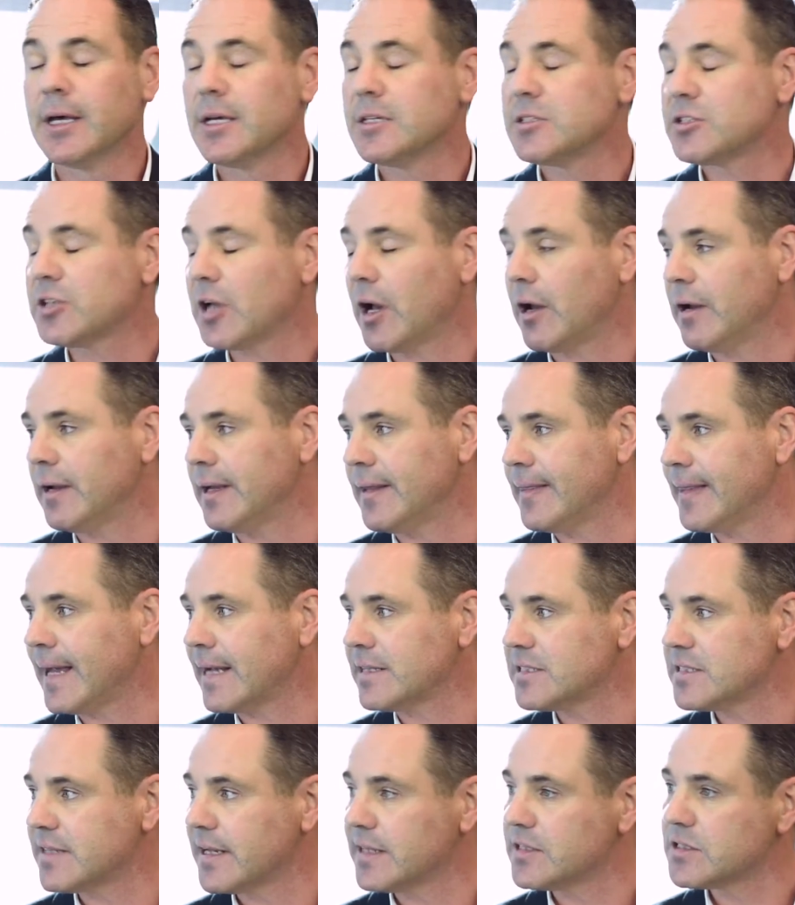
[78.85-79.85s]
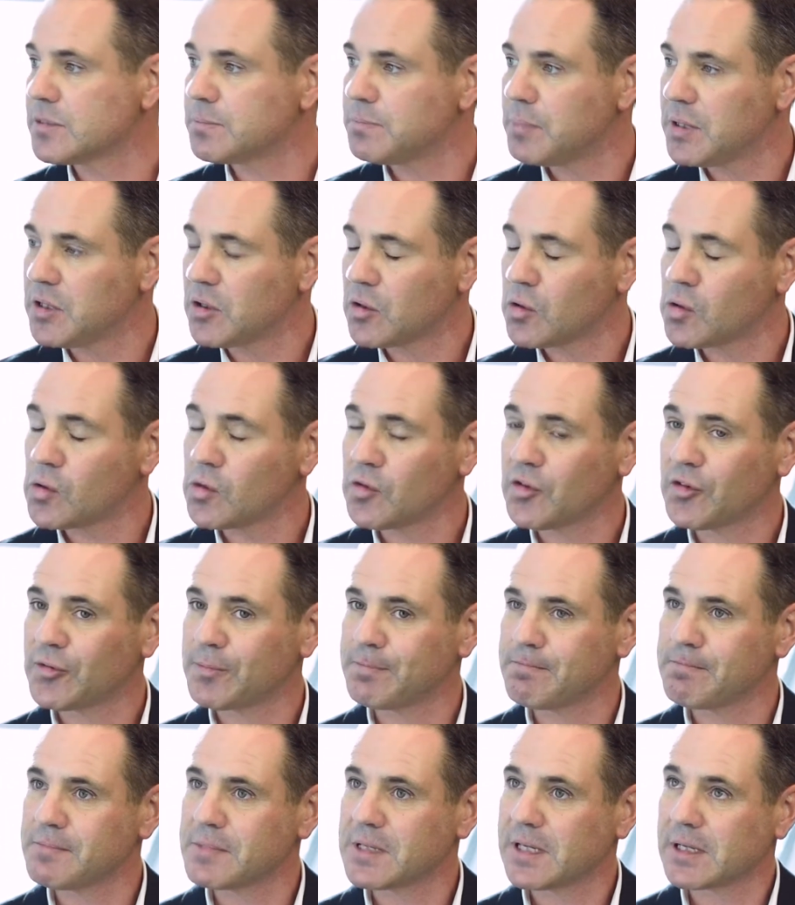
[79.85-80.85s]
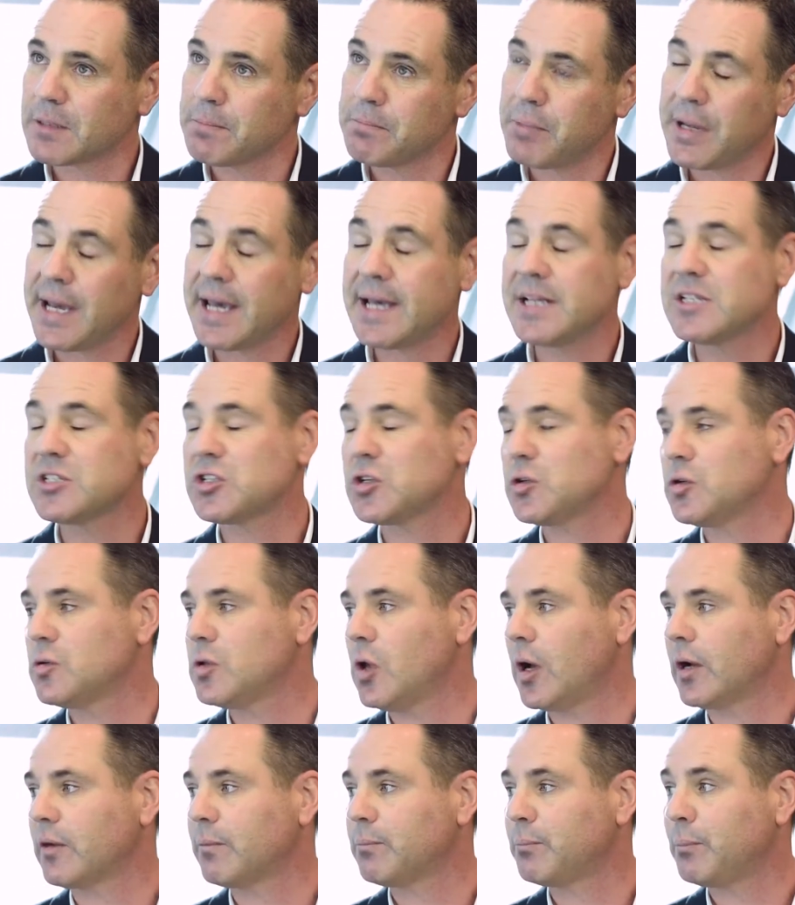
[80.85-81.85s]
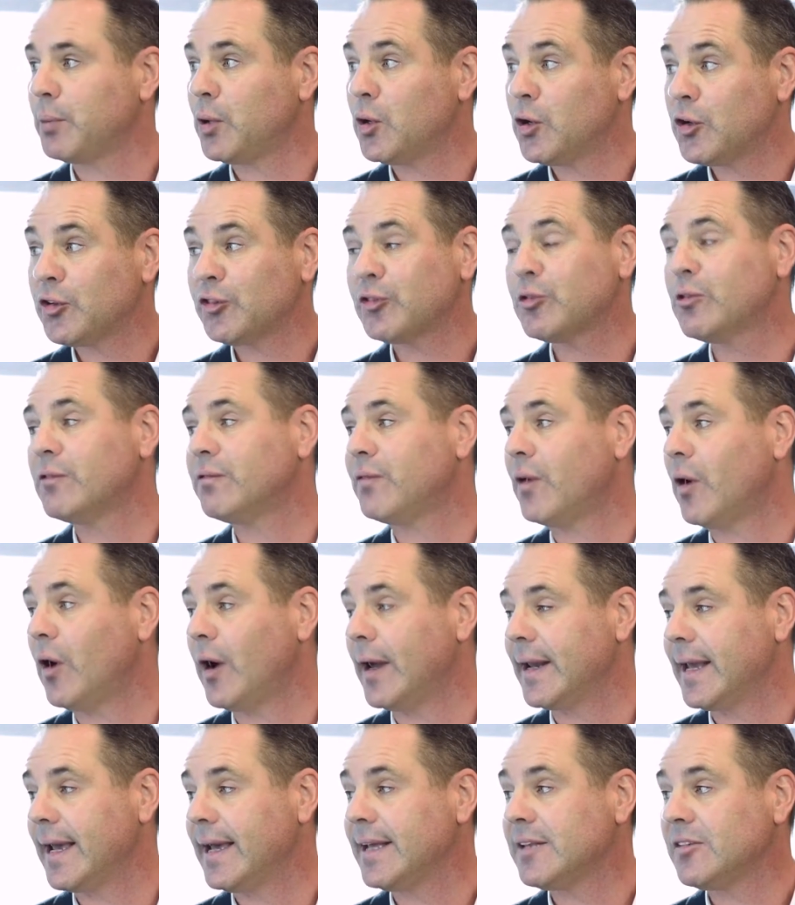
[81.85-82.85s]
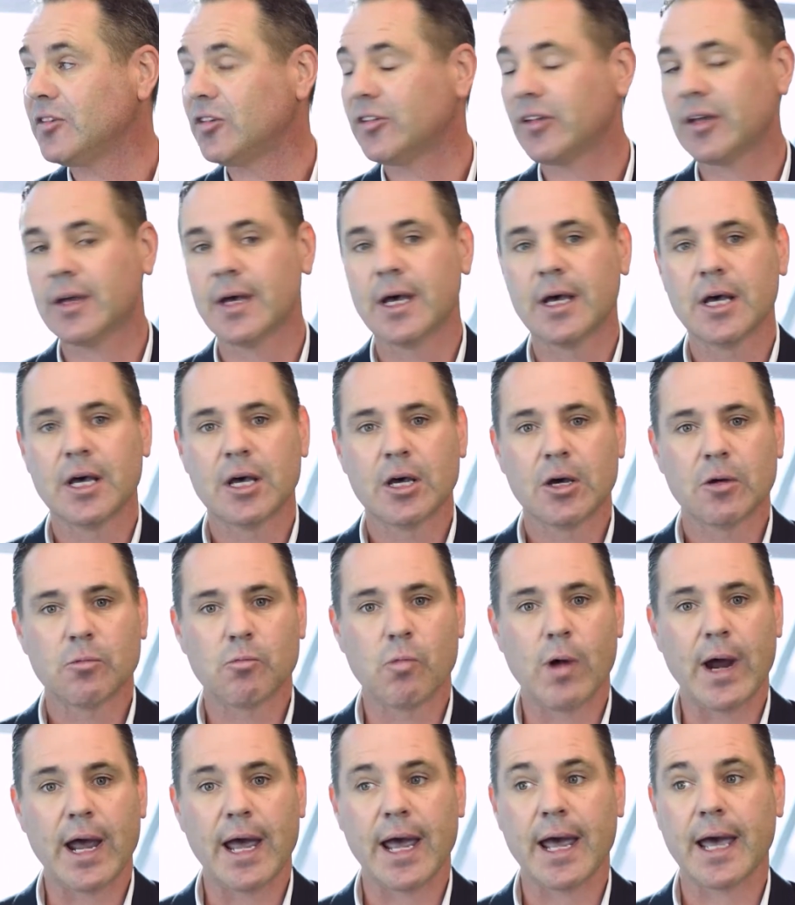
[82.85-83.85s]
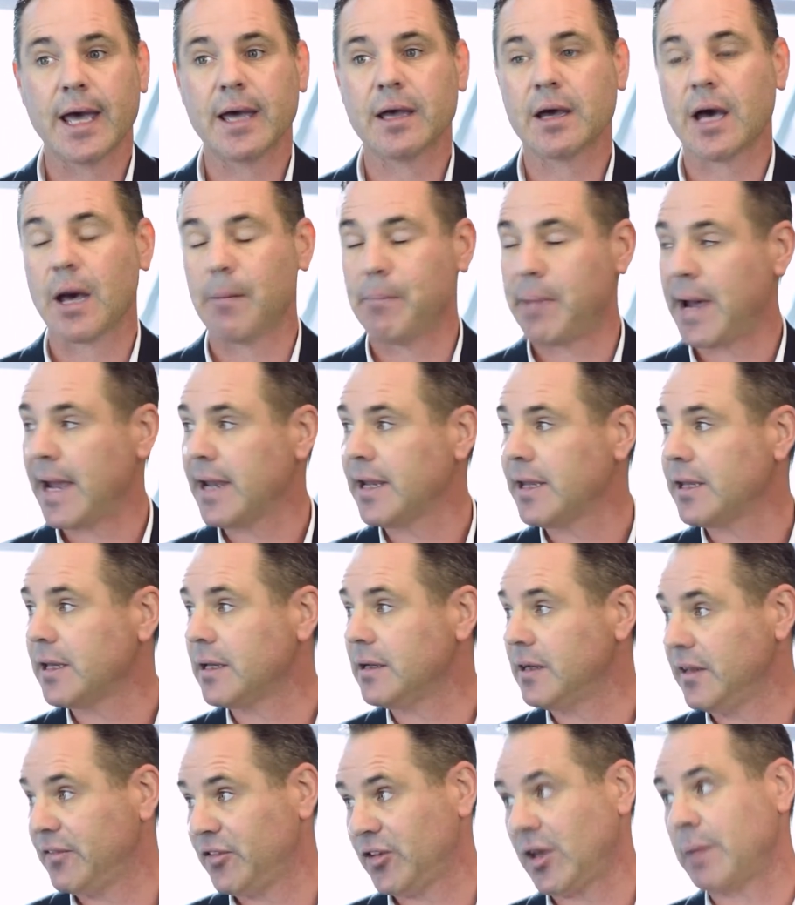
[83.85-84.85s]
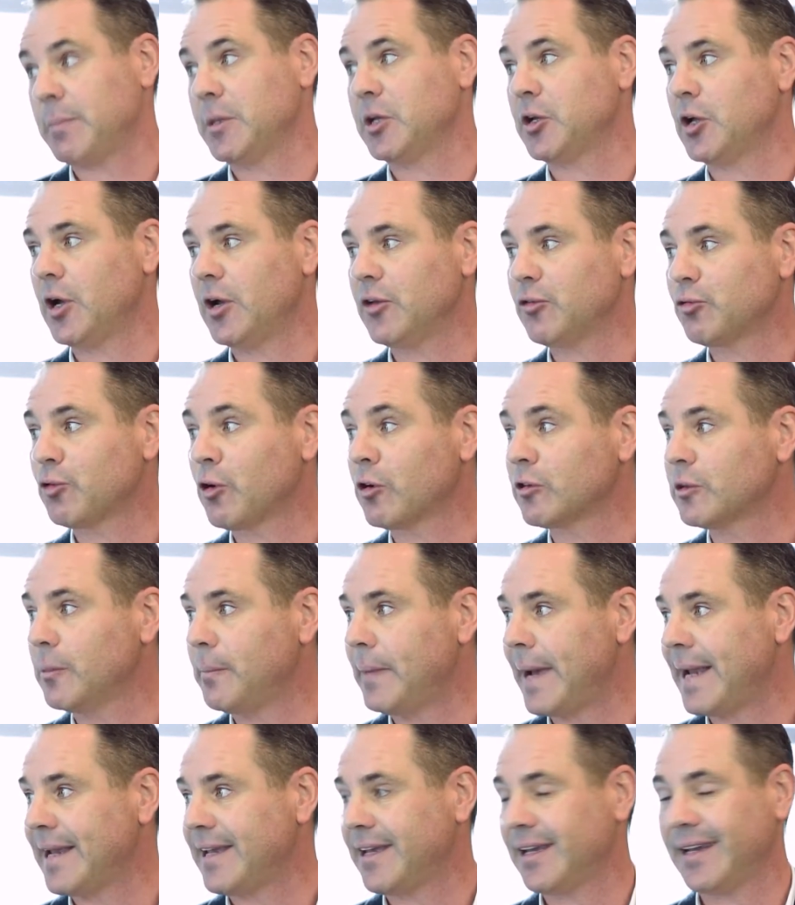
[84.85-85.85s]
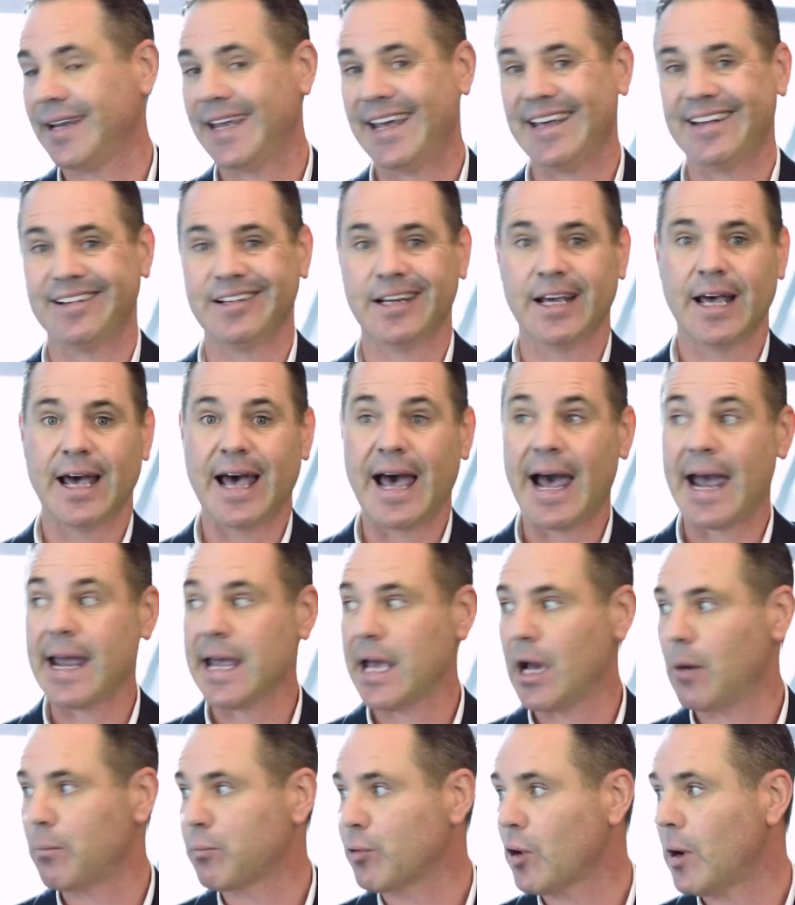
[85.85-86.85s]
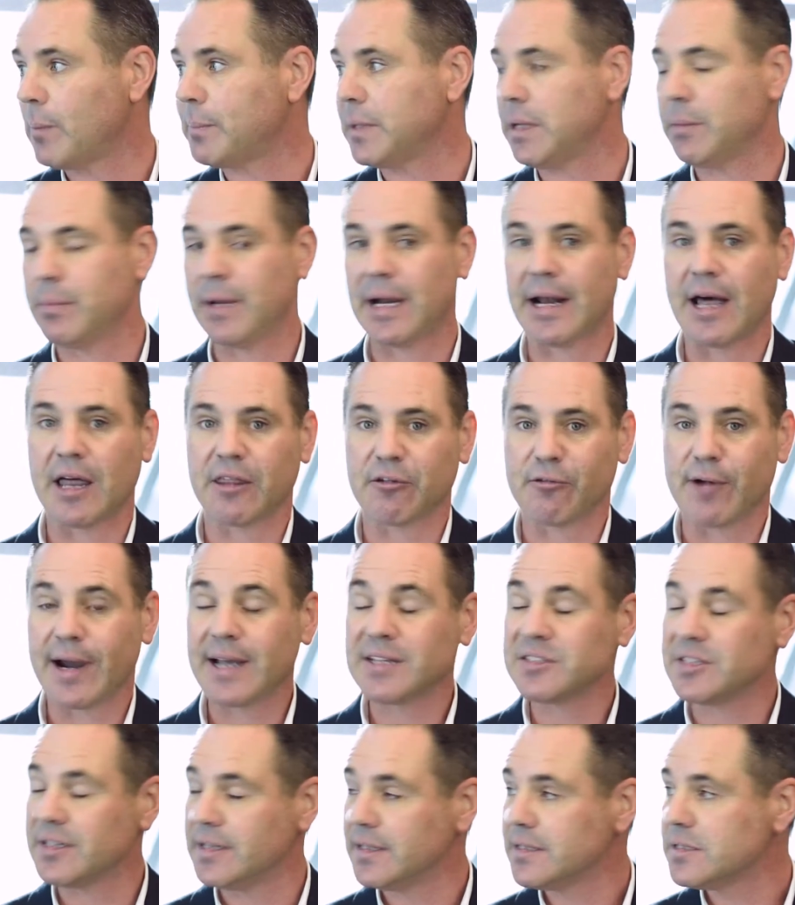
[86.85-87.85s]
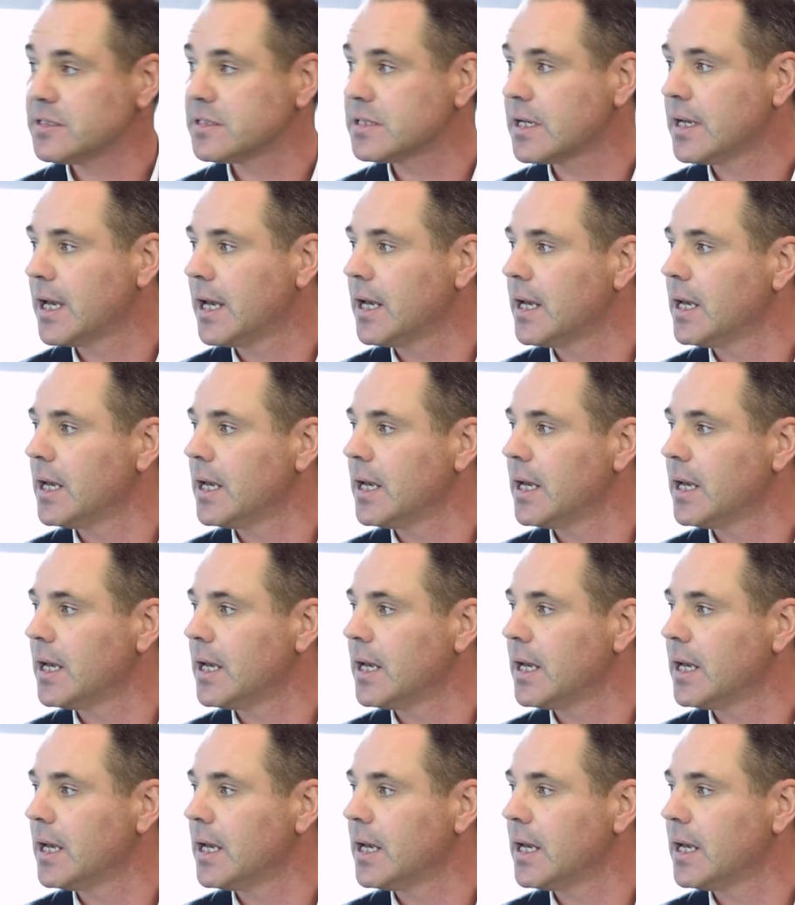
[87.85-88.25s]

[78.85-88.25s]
So in that sense, because compared to like personal finance, where a bank can, if something goes wrong, the bank can get A, our property, but other assets,